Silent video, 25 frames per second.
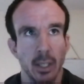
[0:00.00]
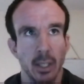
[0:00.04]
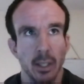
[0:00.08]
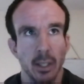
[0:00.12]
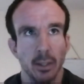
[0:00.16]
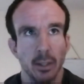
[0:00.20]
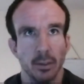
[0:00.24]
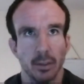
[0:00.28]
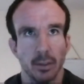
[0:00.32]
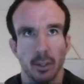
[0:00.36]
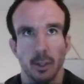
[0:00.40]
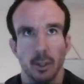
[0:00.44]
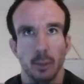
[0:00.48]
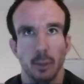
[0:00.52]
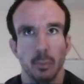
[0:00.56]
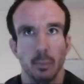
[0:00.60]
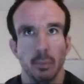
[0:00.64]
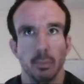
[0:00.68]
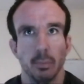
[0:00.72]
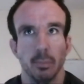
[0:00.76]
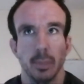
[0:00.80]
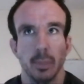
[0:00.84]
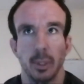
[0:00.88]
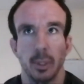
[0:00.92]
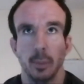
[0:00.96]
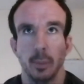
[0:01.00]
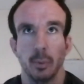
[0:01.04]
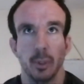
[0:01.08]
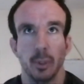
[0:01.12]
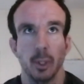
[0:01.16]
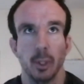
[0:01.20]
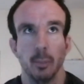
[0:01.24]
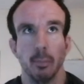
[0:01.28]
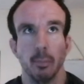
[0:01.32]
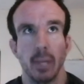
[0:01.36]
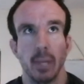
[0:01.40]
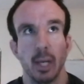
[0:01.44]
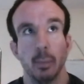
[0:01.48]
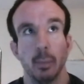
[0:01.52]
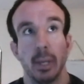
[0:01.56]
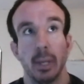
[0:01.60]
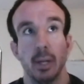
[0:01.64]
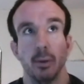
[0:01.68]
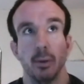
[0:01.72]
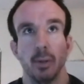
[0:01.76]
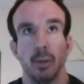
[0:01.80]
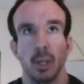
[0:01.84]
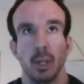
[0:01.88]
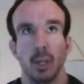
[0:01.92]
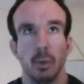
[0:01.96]
So people that may or may
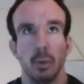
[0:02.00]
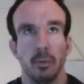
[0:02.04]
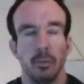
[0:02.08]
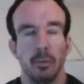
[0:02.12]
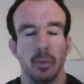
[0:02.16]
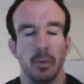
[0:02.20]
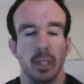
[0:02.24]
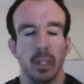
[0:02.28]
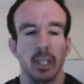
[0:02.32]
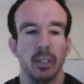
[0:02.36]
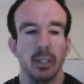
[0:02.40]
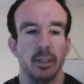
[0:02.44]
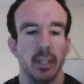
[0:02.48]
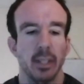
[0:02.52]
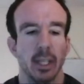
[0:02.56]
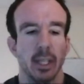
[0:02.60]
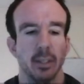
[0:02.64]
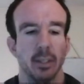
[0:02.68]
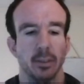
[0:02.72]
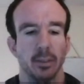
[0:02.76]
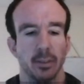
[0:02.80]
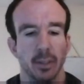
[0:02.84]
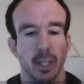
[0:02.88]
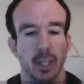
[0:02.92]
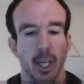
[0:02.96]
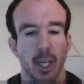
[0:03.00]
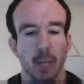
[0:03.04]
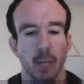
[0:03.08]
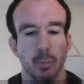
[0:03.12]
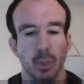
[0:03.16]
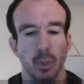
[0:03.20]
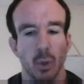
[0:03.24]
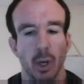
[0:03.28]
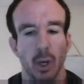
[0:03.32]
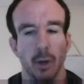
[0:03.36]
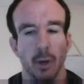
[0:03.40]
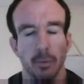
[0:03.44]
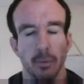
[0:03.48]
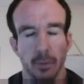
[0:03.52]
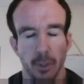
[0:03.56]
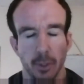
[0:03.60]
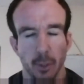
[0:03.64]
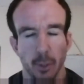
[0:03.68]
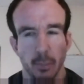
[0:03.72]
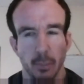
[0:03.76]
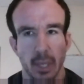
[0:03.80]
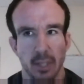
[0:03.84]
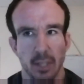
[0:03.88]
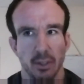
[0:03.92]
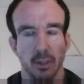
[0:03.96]
not know with EDS, quite often
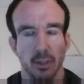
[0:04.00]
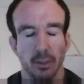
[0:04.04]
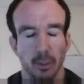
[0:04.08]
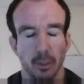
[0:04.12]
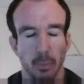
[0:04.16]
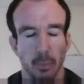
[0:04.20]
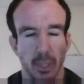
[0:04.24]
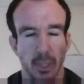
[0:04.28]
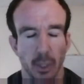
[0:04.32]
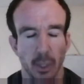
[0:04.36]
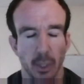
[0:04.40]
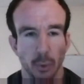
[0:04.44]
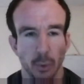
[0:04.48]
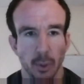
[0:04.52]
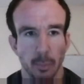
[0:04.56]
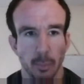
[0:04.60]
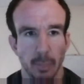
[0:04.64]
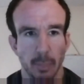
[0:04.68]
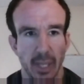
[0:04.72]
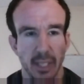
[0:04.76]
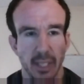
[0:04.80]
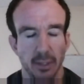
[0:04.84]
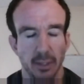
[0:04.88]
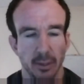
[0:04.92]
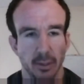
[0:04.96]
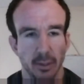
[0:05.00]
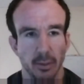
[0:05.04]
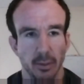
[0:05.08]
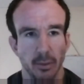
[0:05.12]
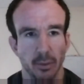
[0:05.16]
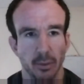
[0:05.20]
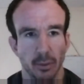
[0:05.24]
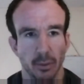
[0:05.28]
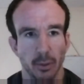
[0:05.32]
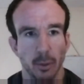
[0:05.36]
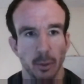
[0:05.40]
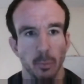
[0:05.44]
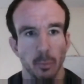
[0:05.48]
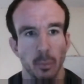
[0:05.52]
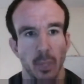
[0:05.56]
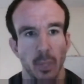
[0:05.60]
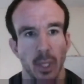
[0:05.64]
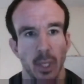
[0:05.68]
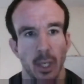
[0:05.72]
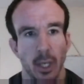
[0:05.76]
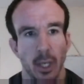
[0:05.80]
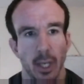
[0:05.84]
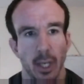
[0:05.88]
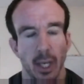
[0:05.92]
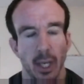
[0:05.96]
you're measured on something called the Baton score,
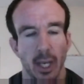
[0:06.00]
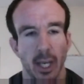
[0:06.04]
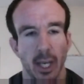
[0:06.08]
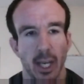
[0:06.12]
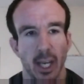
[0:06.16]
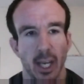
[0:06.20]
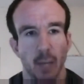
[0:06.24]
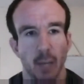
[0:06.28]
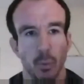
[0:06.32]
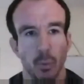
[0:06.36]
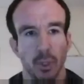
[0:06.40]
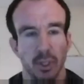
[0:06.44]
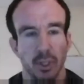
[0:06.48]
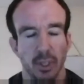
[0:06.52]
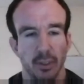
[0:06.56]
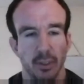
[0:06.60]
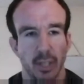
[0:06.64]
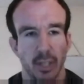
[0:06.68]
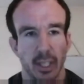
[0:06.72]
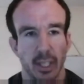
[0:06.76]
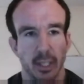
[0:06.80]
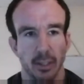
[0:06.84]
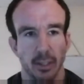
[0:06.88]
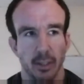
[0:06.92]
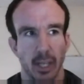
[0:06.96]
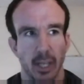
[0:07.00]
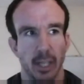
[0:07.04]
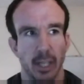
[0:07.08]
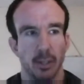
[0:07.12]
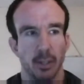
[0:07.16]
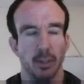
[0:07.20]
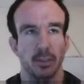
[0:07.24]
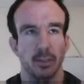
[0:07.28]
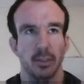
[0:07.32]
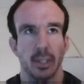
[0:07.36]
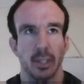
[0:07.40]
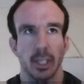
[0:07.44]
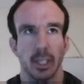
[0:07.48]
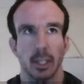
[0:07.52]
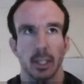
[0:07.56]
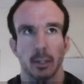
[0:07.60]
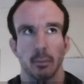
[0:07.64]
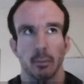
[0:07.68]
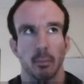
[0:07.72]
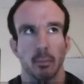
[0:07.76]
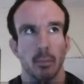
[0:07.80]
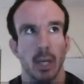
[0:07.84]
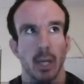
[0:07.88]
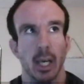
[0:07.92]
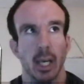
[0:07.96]
which is like a diagnostic
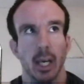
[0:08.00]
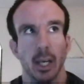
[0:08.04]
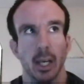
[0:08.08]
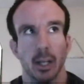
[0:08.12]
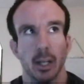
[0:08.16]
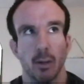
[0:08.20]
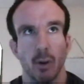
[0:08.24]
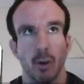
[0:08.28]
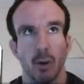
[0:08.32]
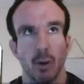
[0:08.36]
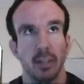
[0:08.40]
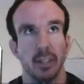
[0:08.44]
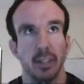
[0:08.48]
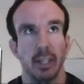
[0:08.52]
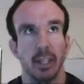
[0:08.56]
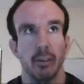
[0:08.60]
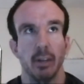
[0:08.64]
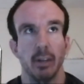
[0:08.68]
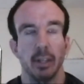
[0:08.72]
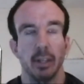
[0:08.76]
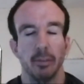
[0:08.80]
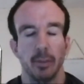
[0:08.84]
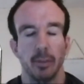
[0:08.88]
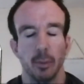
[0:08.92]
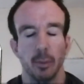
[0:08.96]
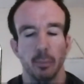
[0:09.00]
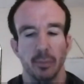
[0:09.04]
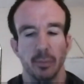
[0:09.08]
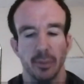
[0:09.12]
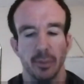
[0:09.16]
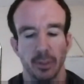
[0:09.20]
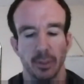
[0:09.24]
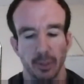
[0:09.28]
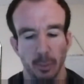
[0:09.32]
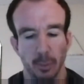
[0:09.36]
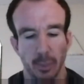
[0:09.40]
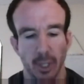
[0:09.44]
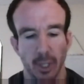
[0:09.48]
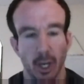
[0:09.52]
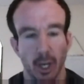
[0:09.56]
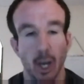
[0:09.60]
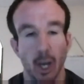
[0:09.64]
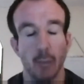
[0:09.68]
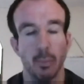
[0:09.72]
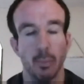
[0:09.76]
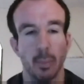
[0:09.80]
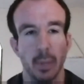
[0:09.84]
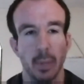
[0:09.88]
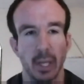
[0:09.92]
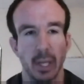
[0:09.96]
criteria for some of the
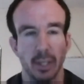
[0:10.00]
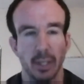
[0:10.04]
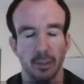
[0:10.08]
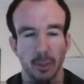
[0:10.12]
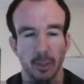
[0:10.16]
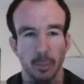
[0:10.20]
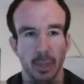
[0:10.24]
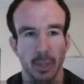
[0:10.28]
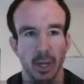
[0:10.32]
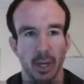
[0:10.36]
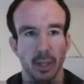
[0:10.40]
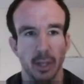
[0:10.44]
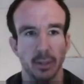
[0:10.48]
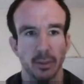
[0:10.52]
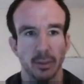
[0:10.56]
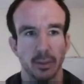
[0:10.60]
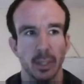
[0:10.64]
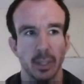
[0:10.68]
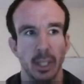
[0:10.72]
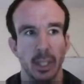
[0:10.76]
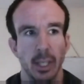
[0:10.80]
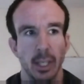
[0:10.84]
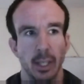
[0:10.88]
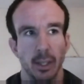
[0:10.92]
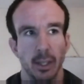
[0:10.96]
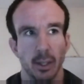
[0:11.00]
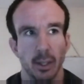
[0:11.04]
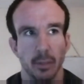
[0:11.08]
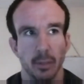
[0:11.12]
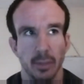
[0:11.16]
hypermobility parts of